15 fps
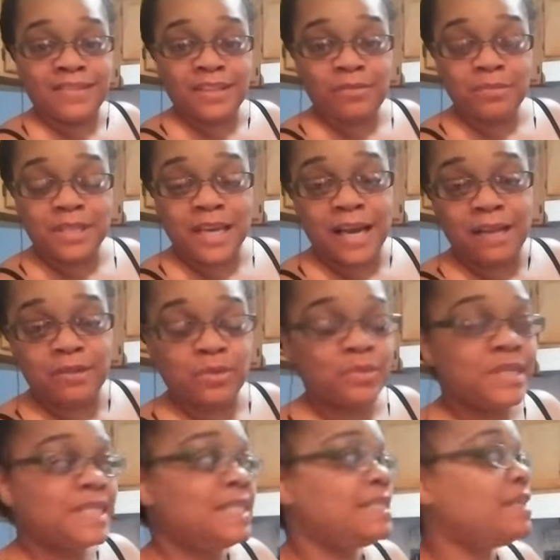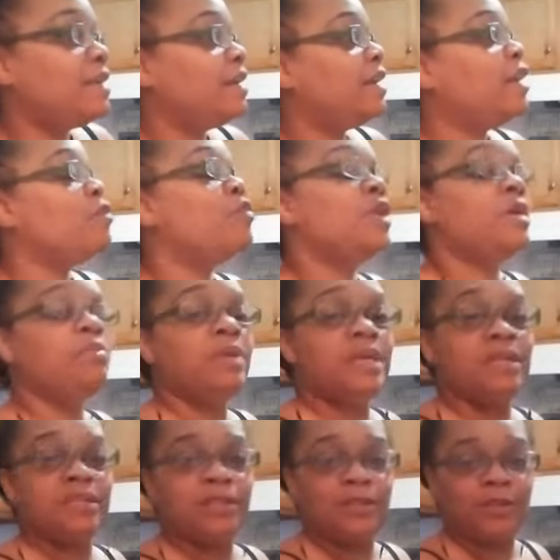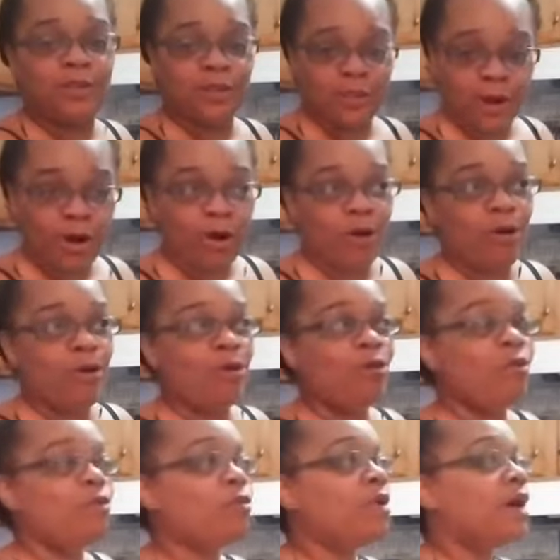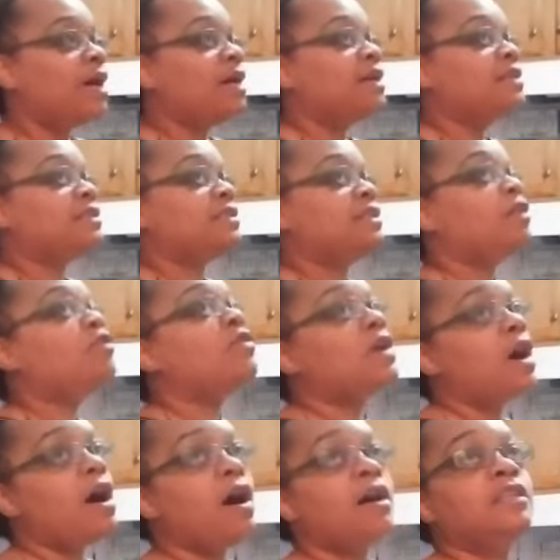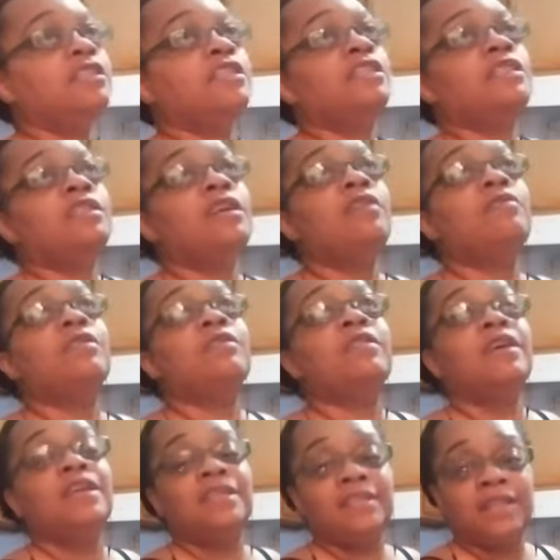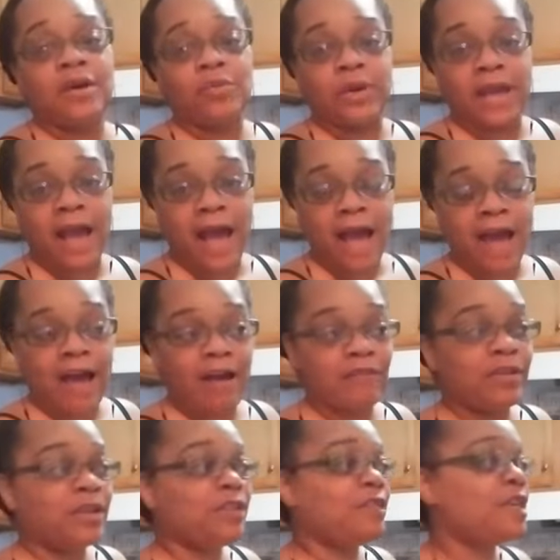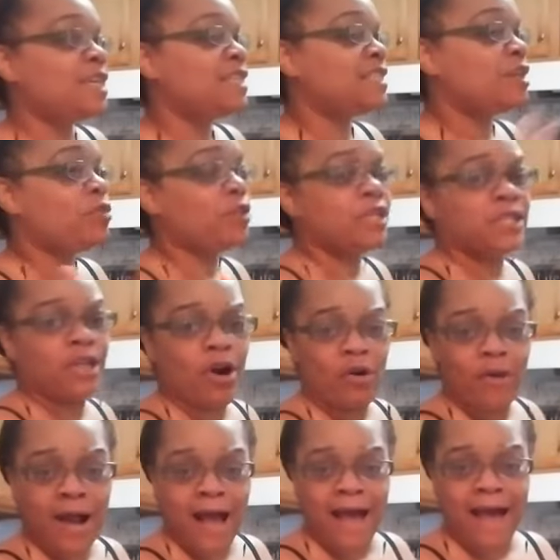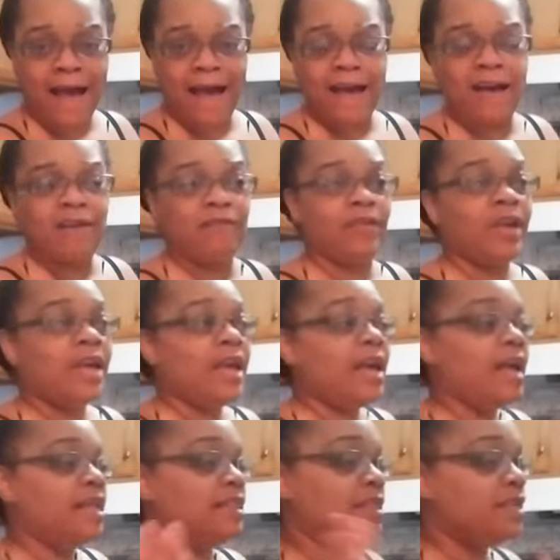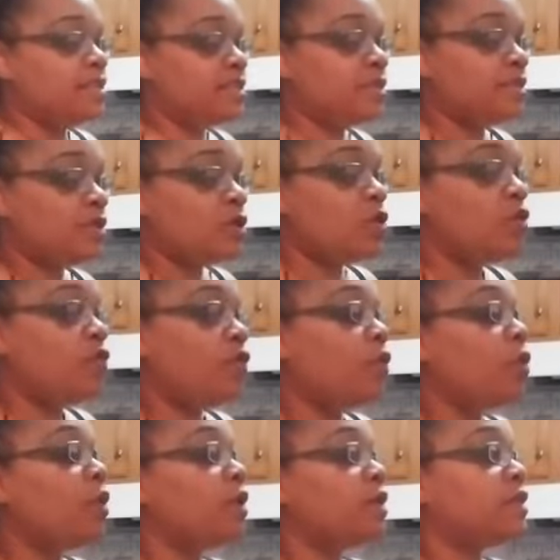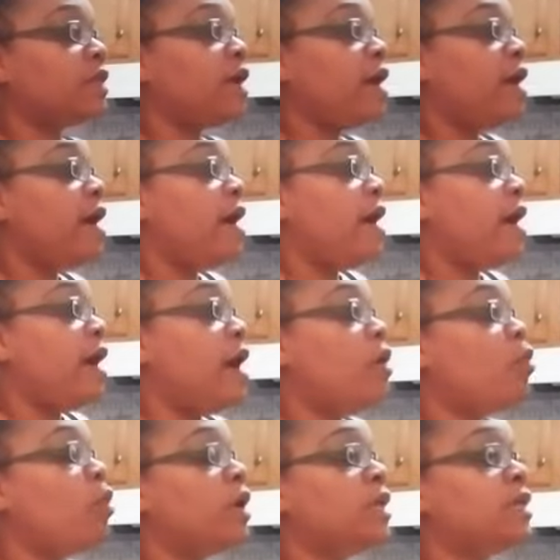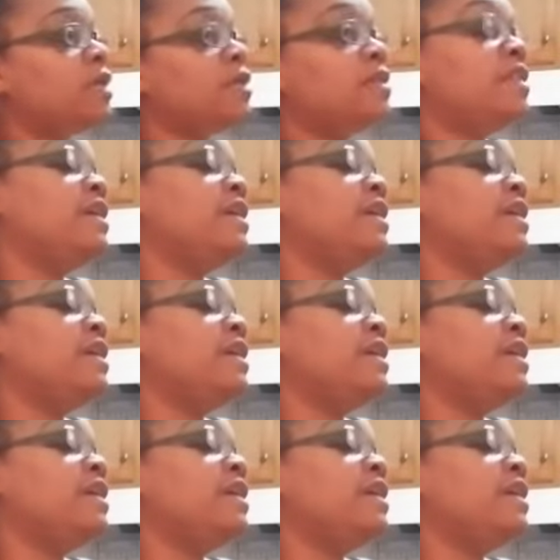sometimes we sit and we be so self-conscious of the things that we have and the things that we don't have and this and so forth. And one of the